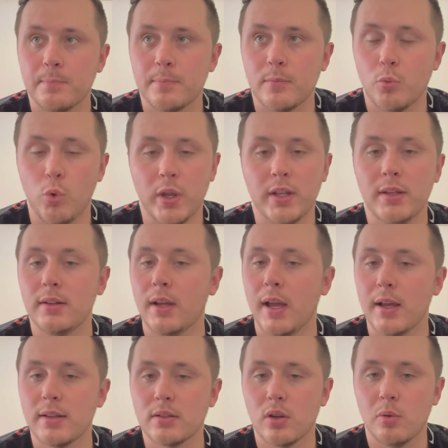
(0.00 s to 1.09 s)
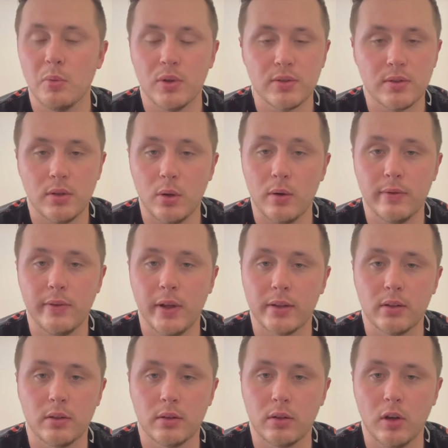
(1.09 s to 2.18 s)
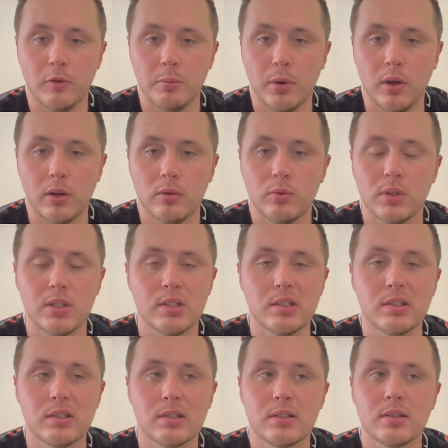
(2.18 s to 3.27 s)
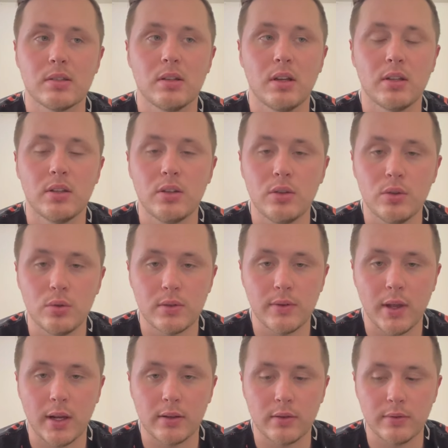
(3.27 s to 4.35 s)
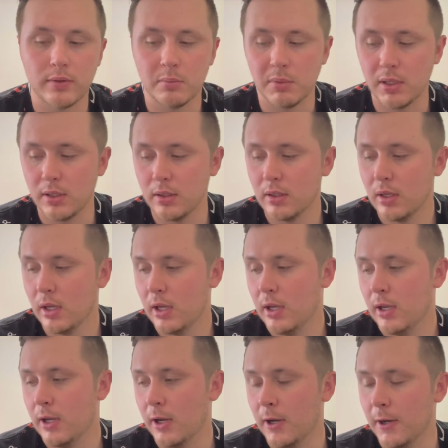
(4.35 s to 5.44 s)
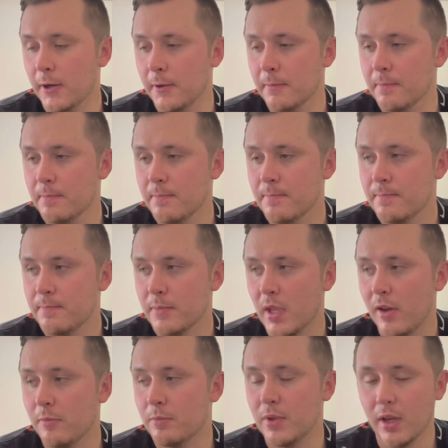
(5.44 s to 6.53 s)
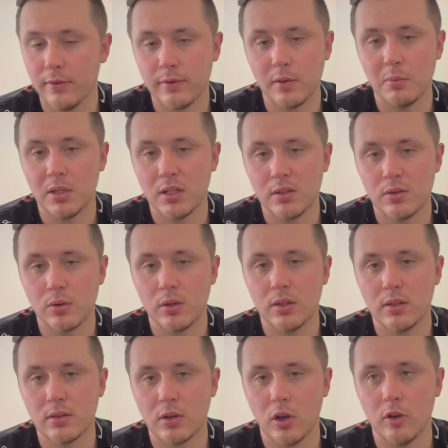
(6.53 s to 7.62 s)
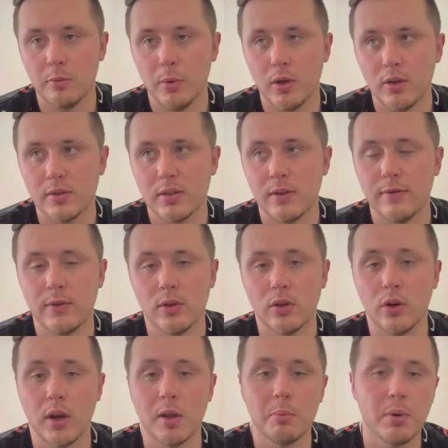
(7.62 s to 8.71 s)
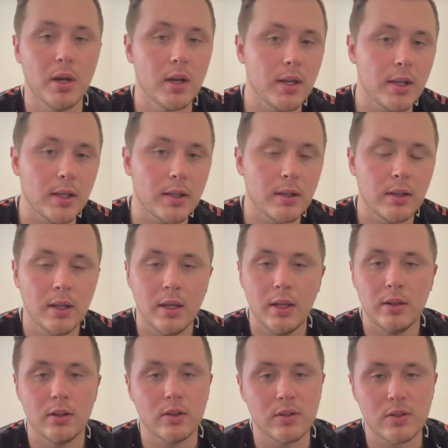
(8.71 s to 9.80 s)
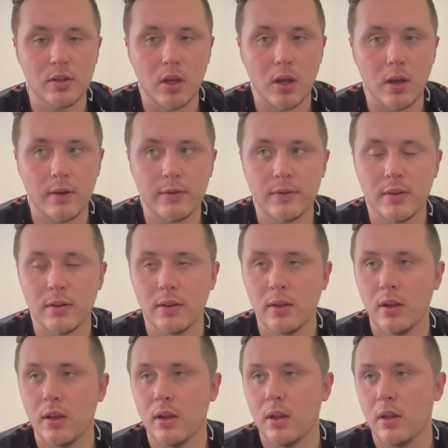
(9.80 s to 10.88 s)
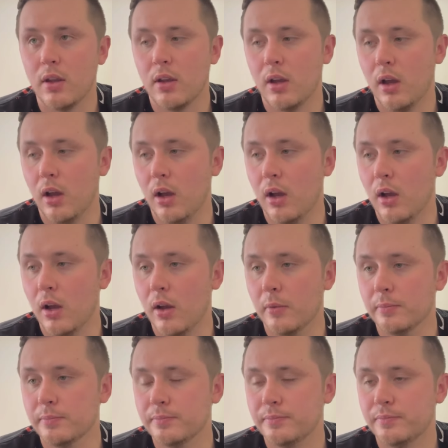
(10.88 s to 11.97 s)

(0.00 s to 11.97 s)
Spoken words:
wind has almost no effect on the golf ball, which is a huge factor for me. I've definitely been enjoying these golf balls. They feel great putting. They're soft. They've